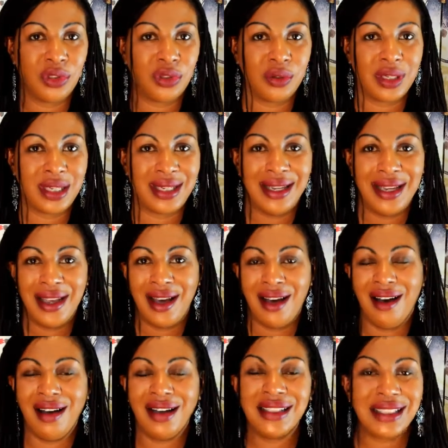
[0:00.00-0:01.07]
a tree,
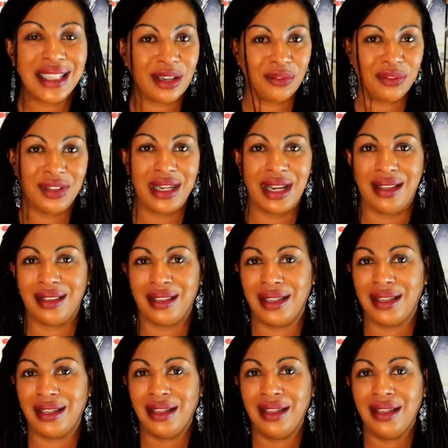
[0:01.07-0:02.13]
asking for
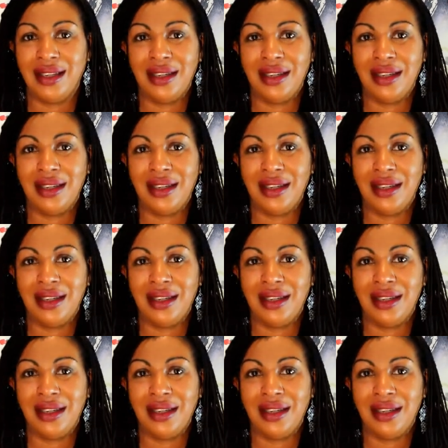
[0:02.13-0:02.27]
nothing